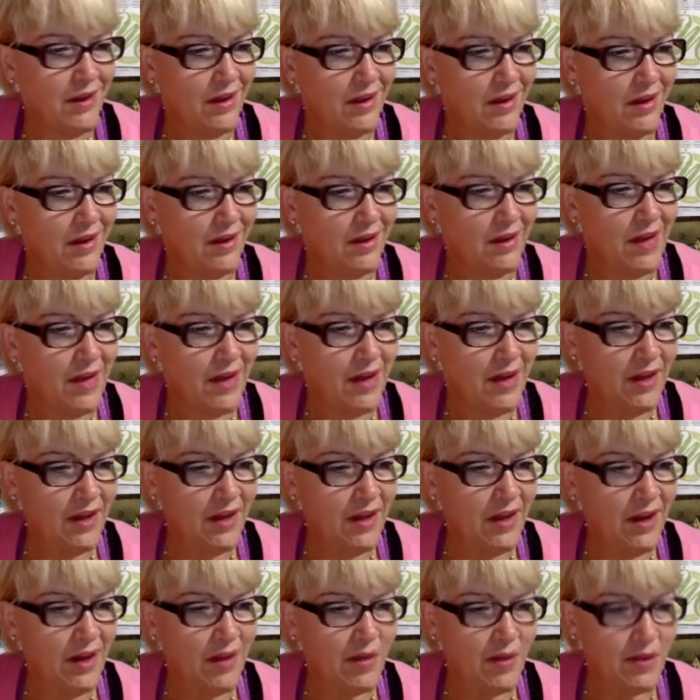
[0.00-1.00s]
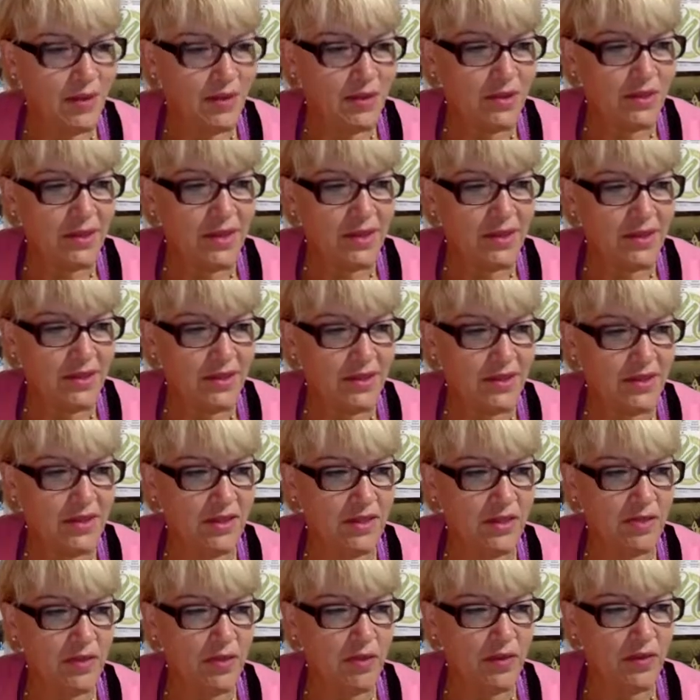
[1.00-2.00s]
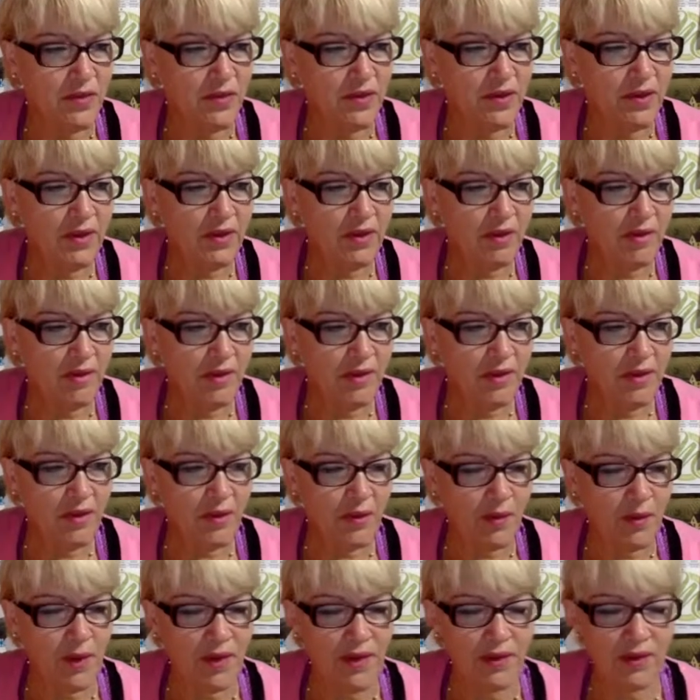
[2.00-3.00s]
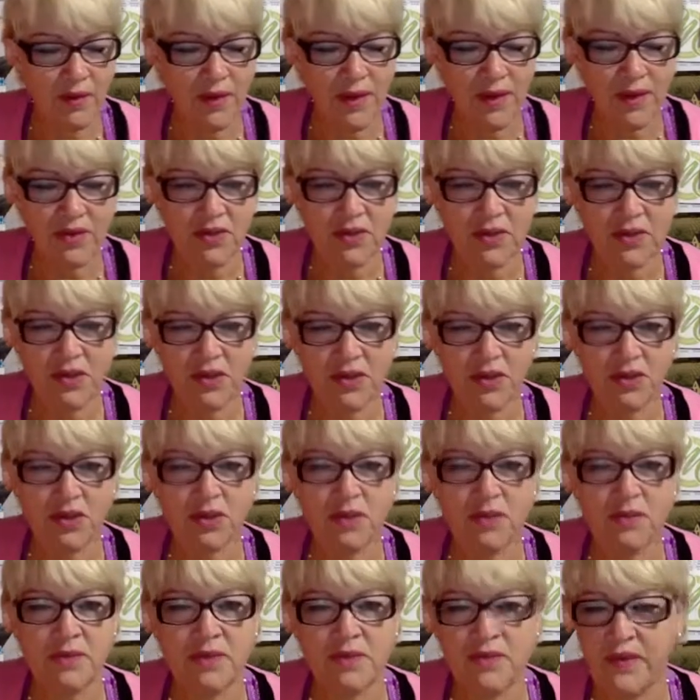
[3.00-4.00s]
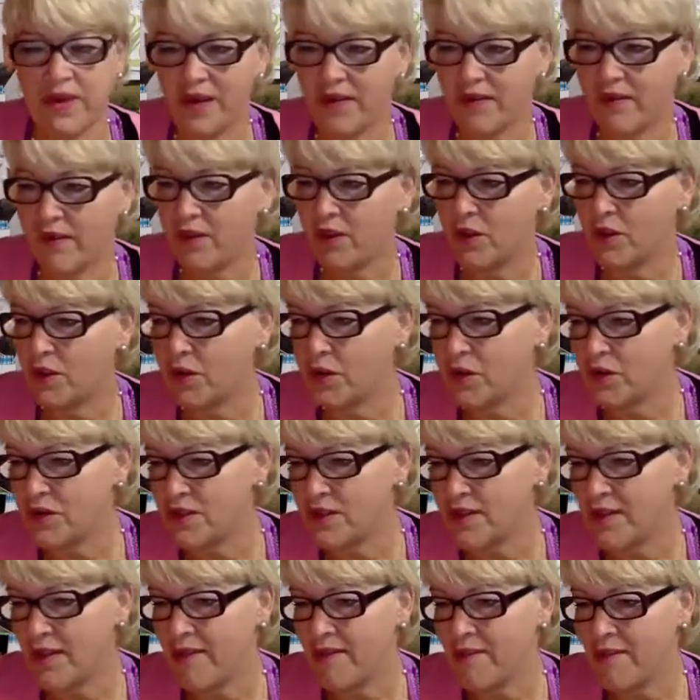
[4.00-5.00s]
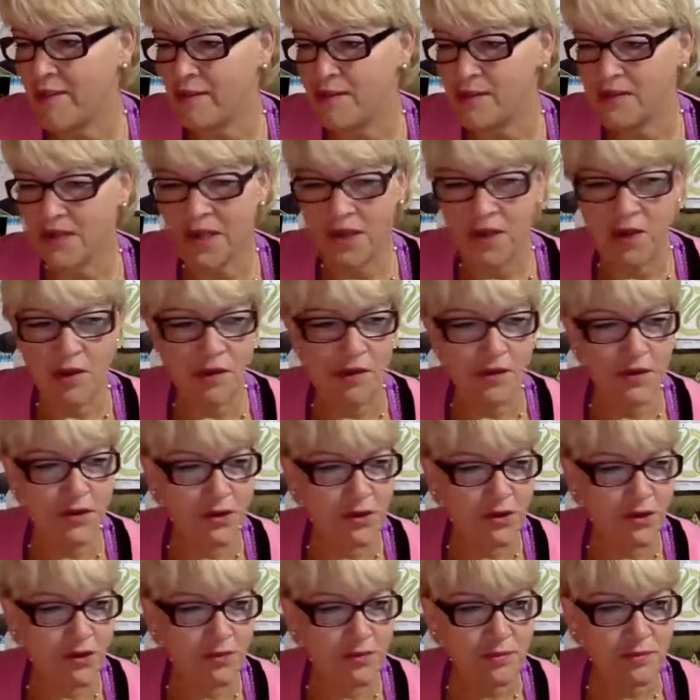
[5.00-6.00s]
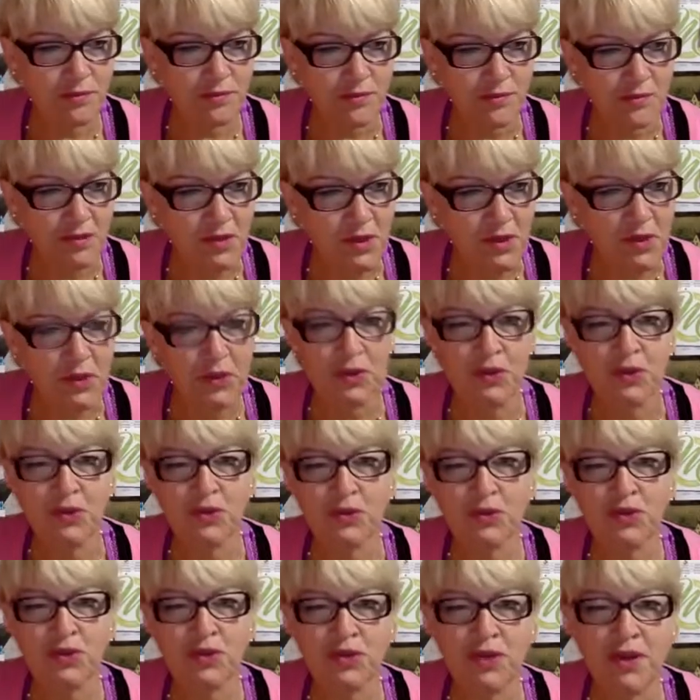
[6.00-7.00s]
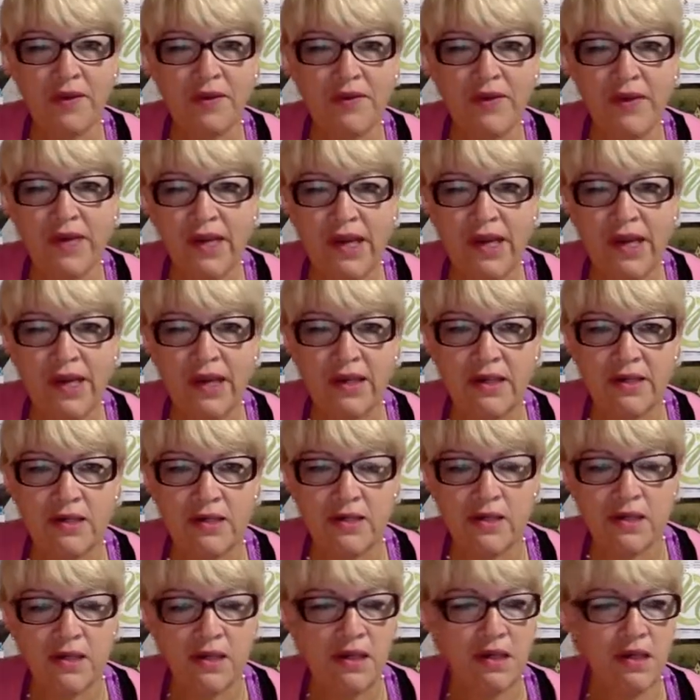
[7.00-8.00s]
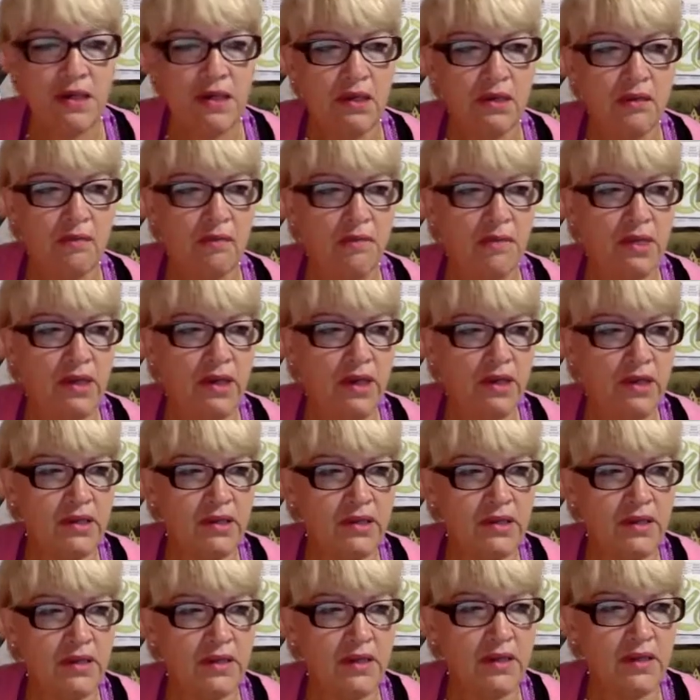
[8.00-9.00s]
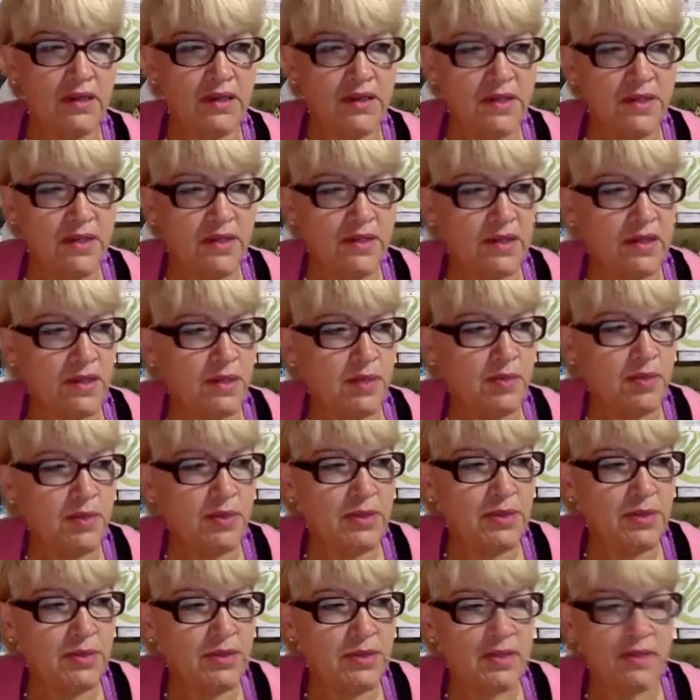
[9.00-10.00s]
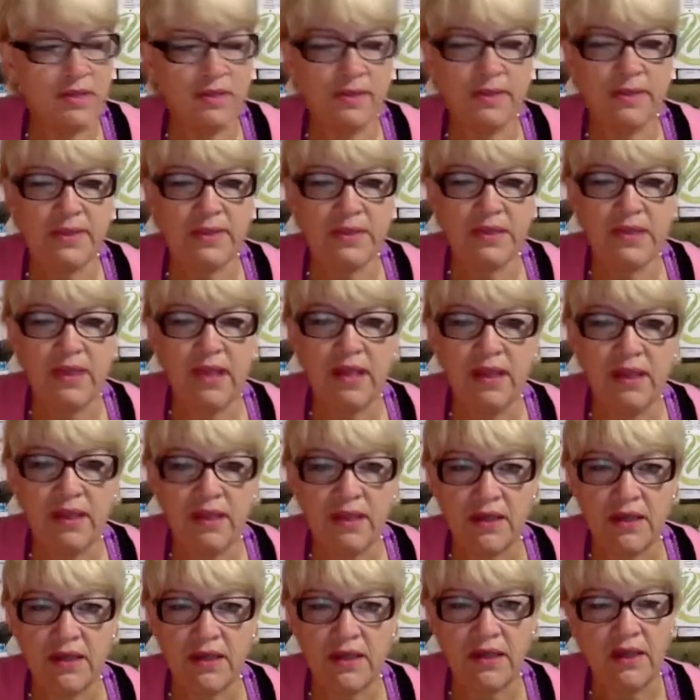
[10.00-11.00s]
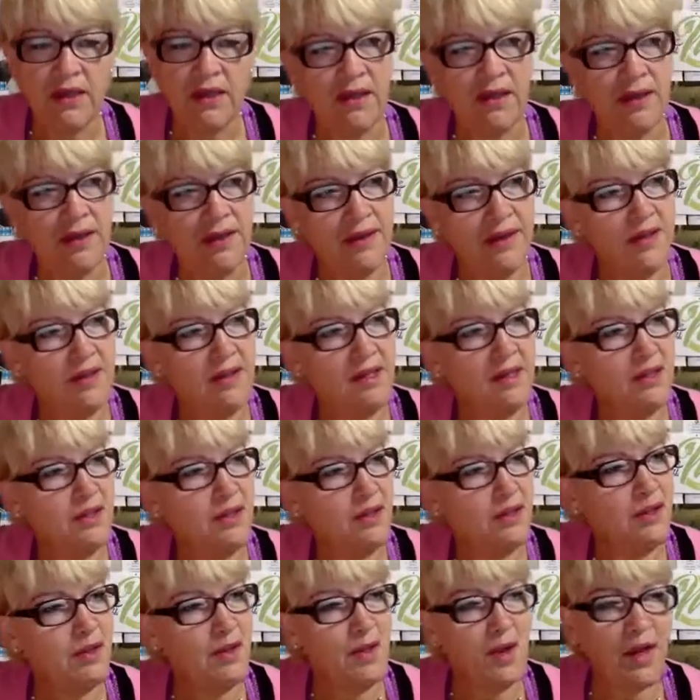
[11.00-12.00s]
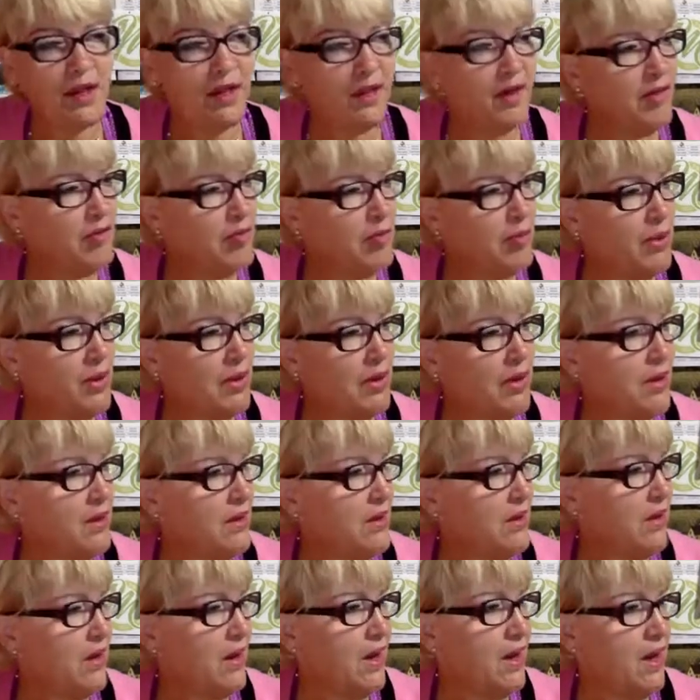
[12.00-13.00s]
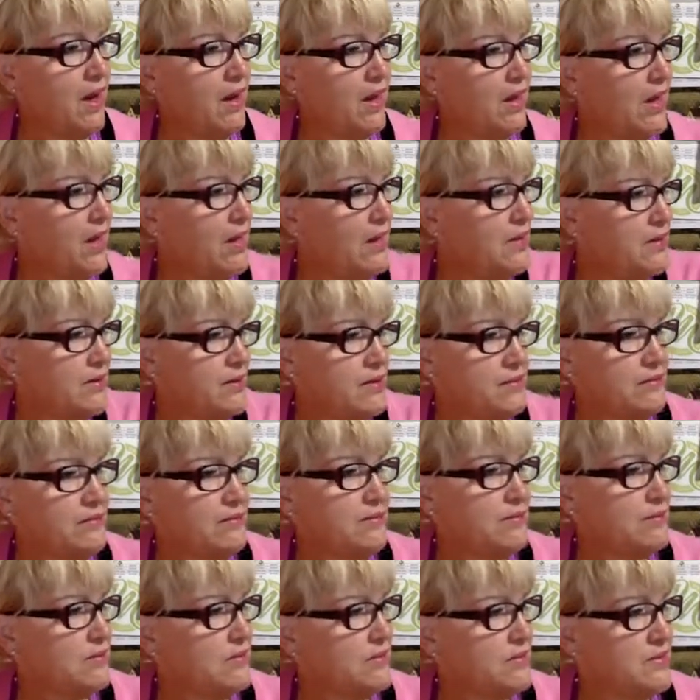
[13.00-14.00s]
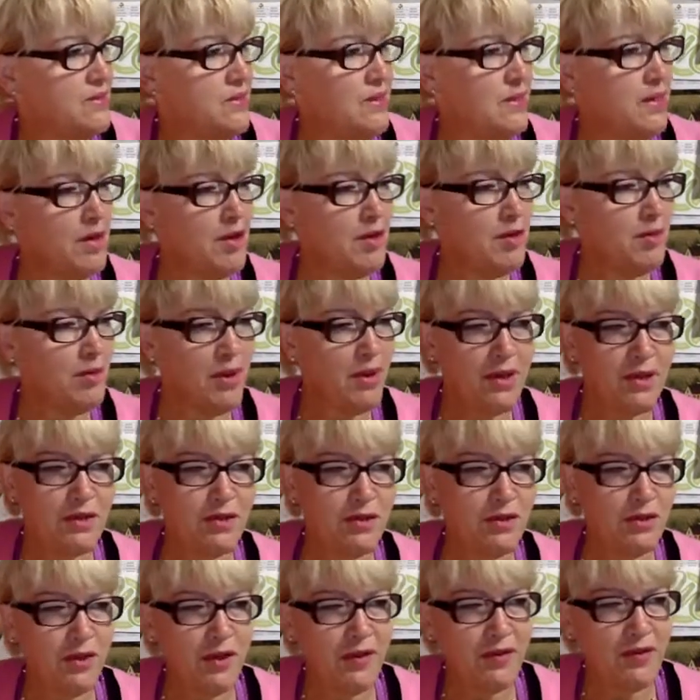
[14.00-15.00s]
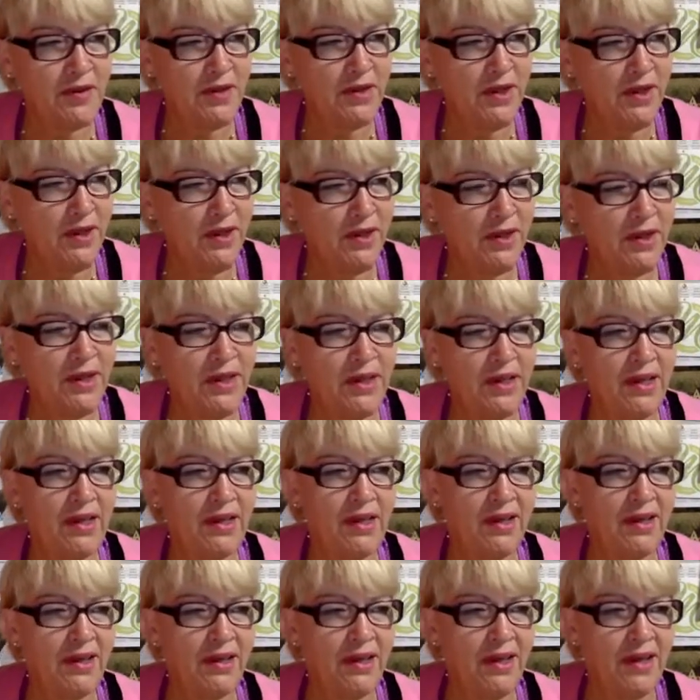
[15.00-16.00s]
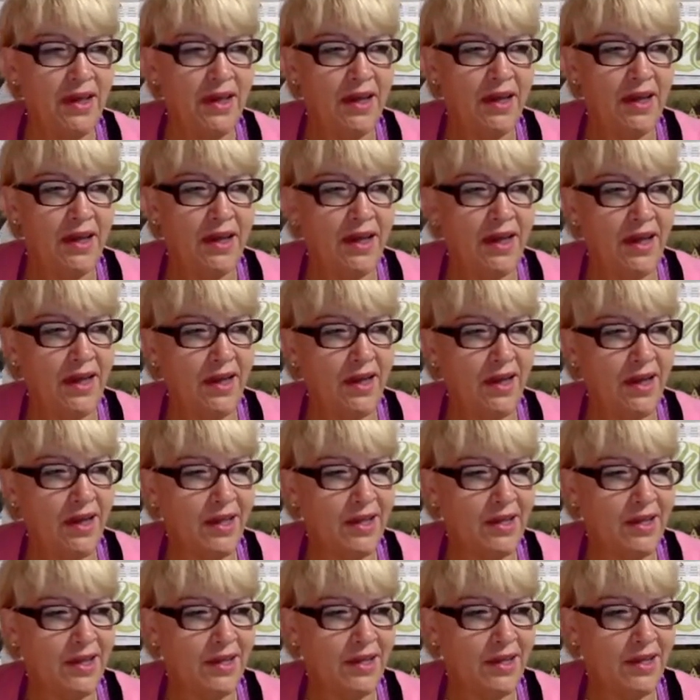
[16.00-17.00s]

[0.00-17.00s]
that I will say Disney's moving in the right direction in terms of having the girls save themselves, or the girls are saving the guys. But there is this princess mentality. I love pink. I like sitting on a pedestal every now and then, and I like,